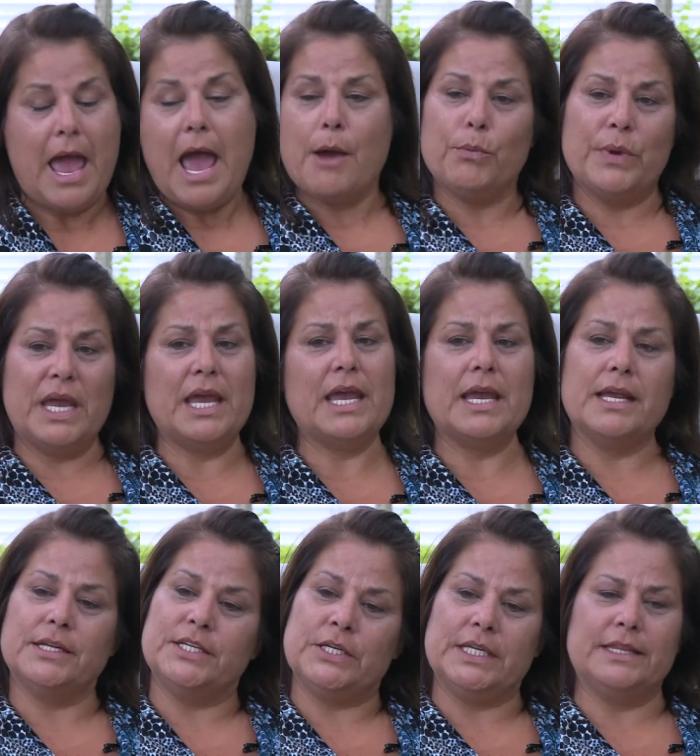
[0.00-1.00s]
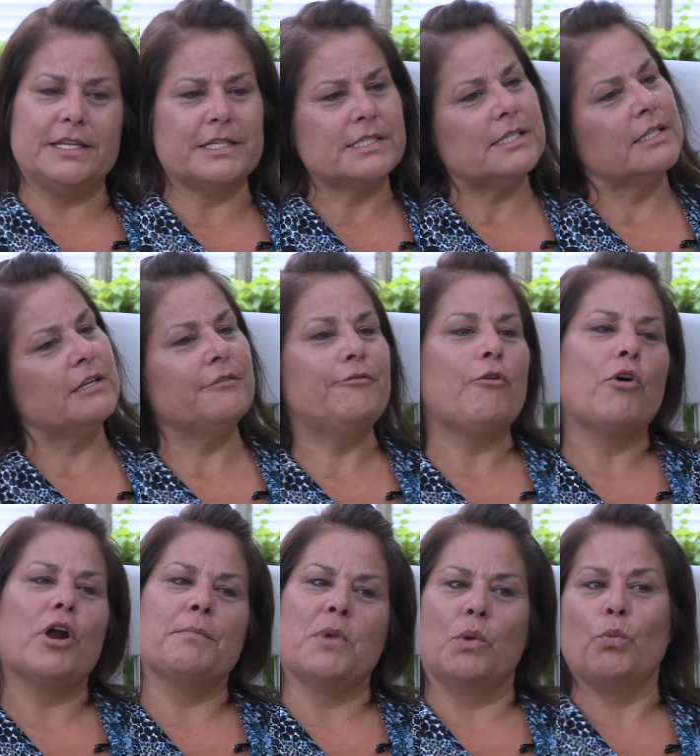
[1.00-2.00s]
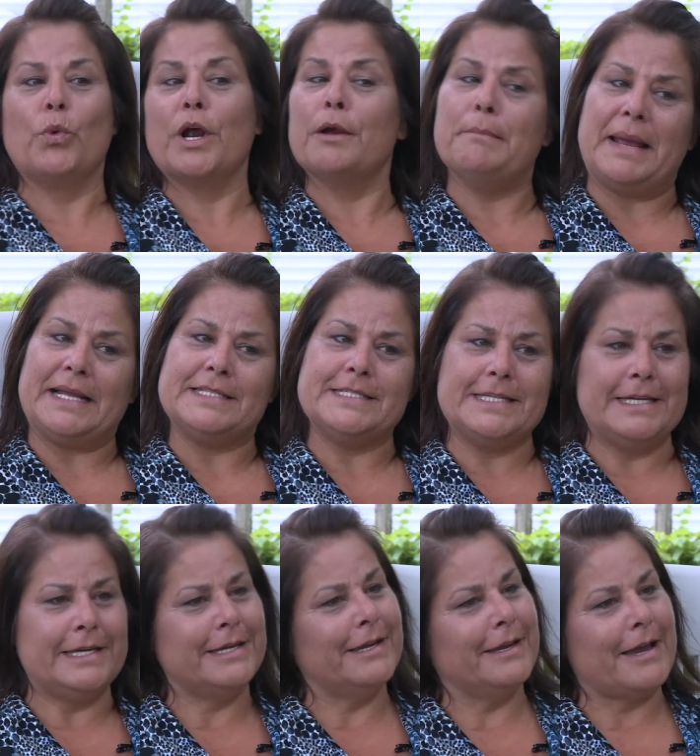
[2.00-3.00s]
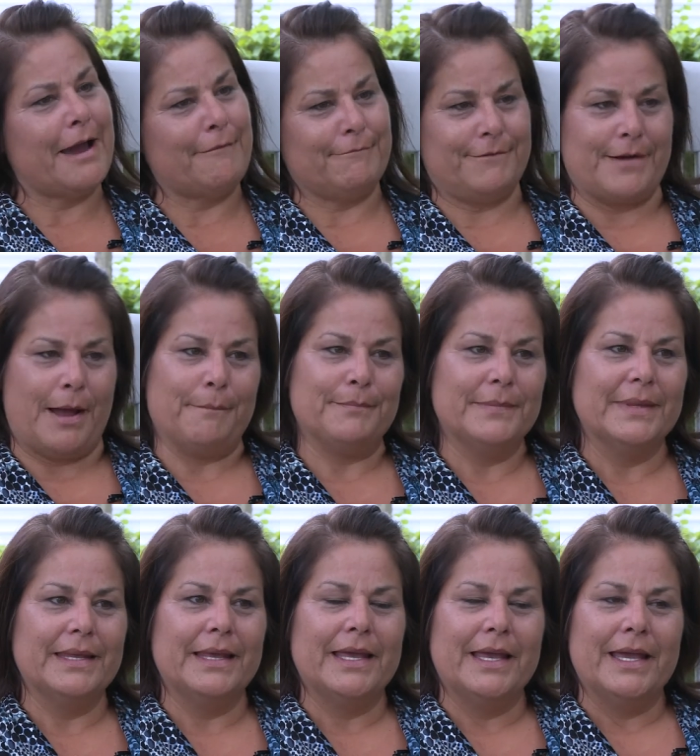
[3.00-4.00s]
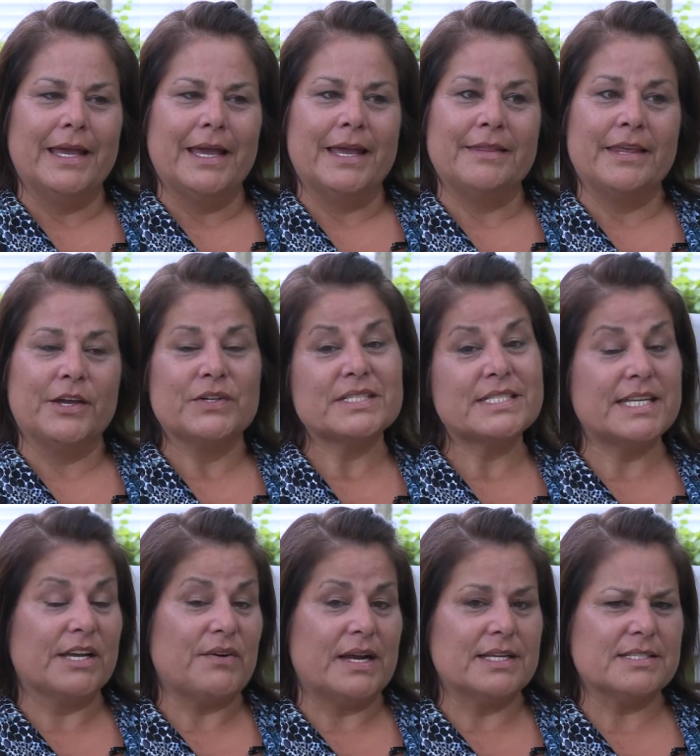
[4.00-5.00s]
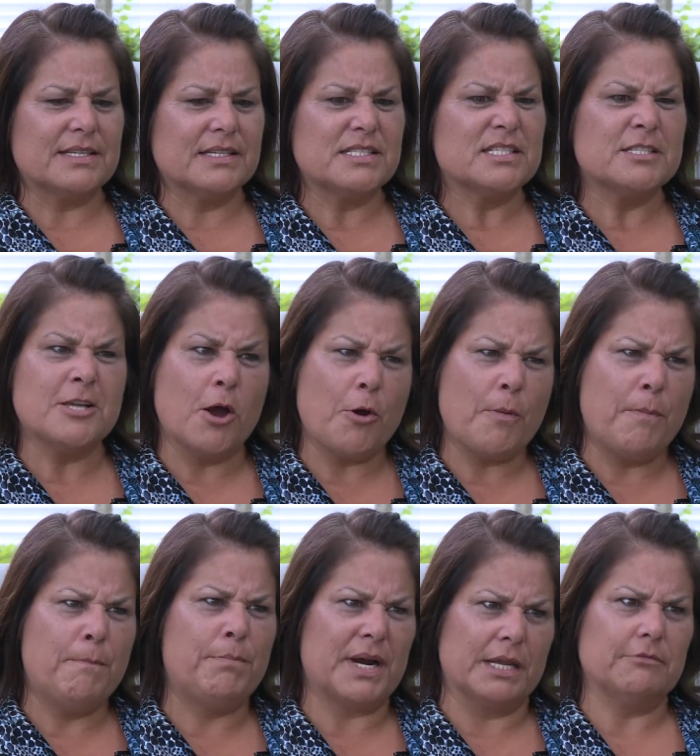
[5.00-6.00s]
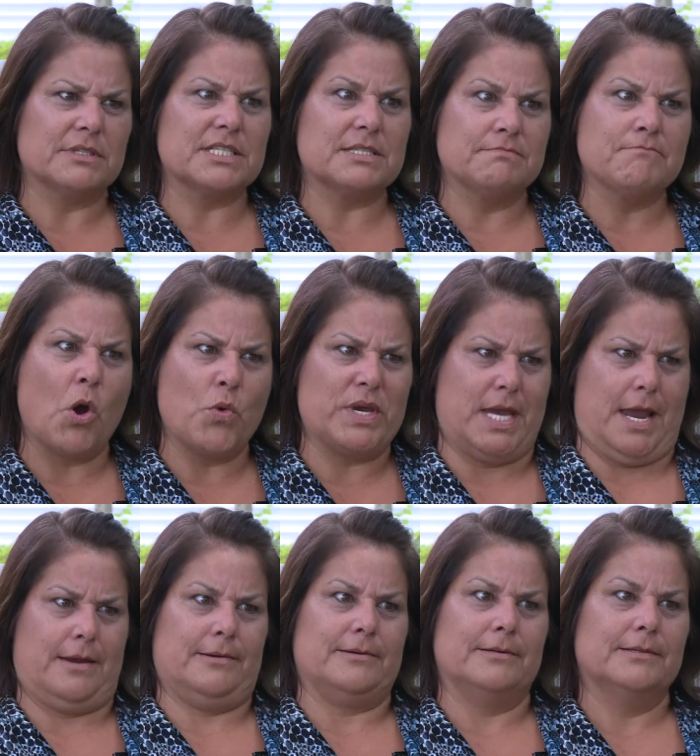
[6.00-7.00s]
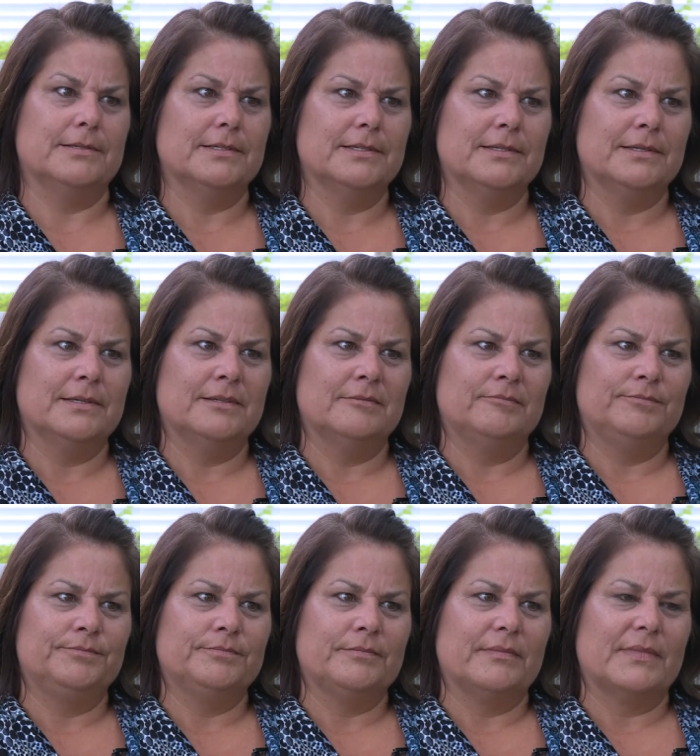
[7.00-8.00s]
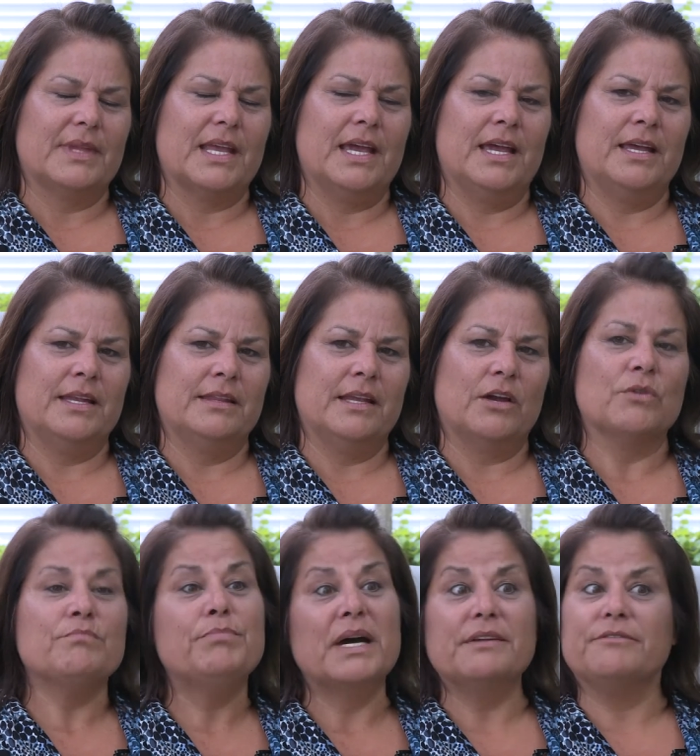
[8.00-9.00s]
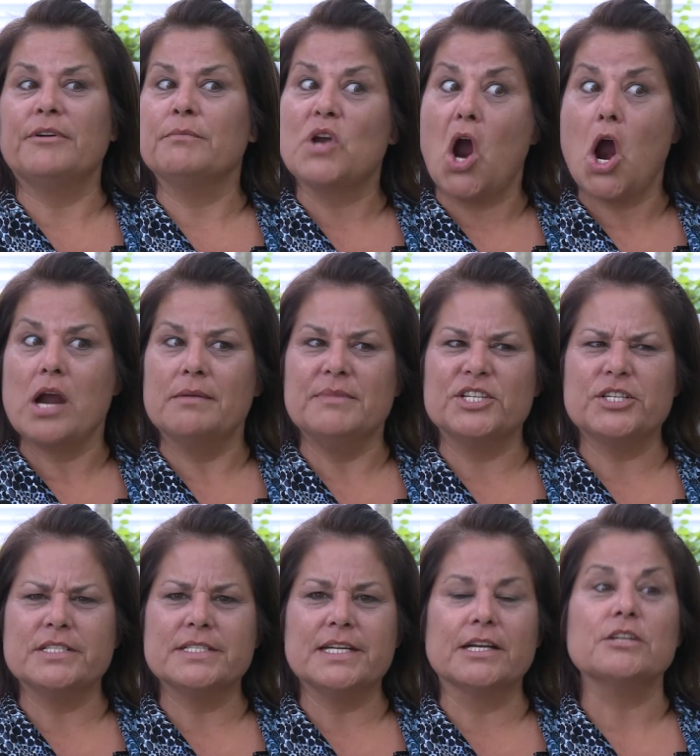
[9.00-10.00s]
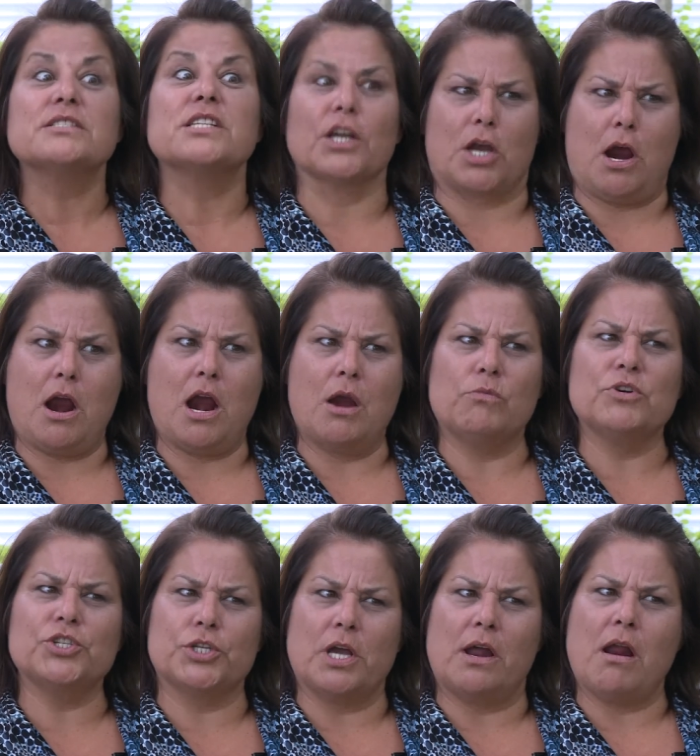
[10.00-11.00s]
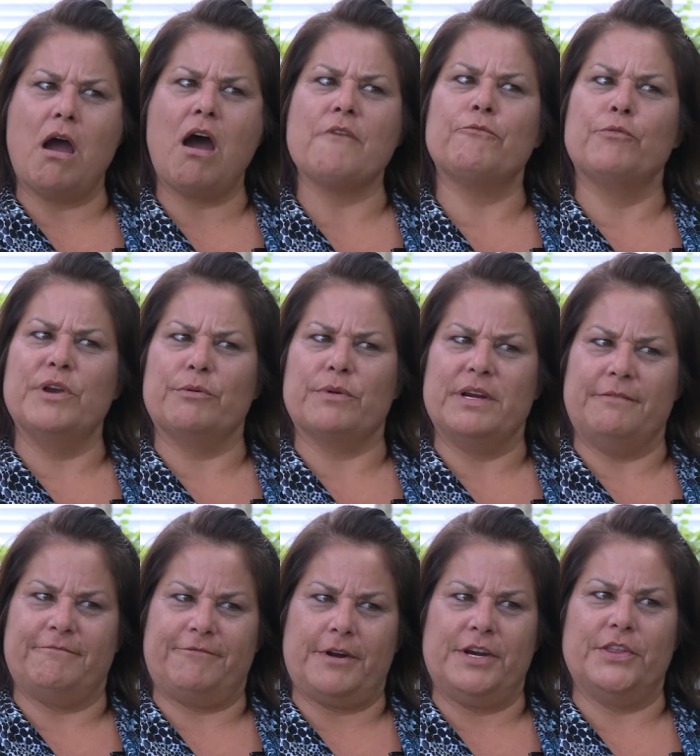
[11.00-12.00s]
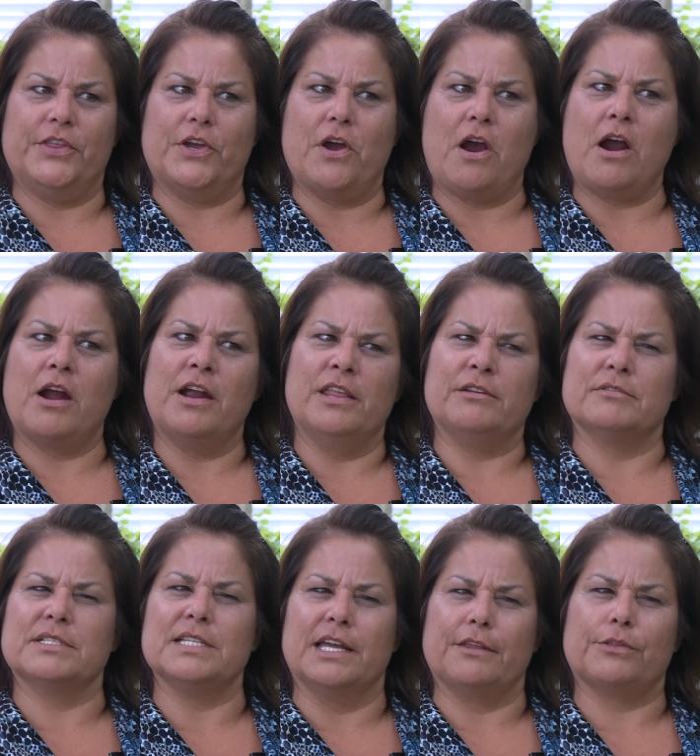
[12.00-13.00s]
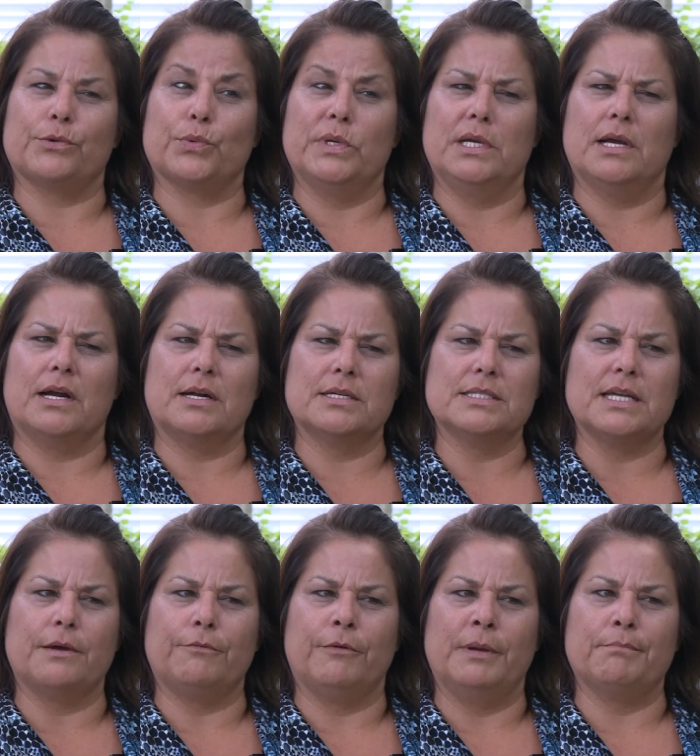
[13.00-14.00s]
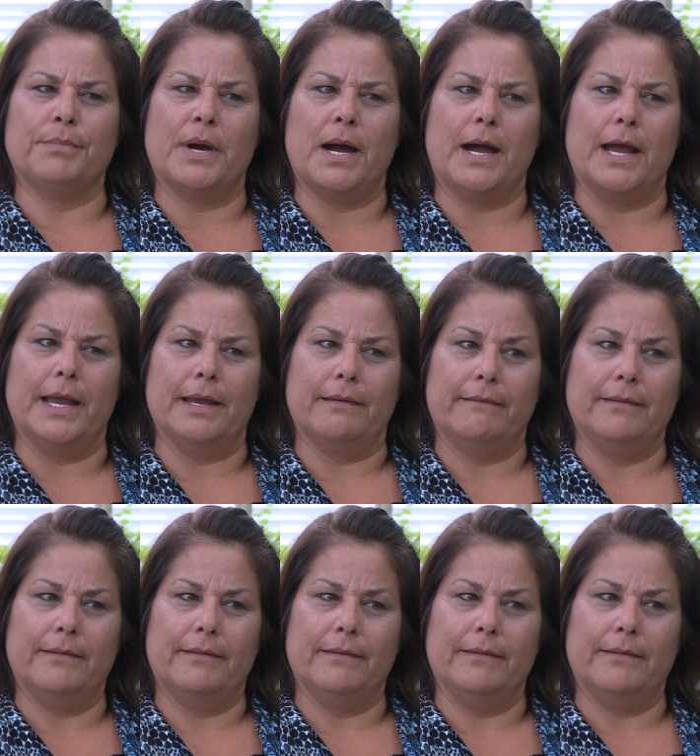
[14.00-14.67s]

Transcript: We did this little form on where benzene can come from. And they go, cigarettes? I was, Nobody was smoking. And they go, but from car emissions? I goes, the car was shut off. We were in front of the car and there was like three cars that went by.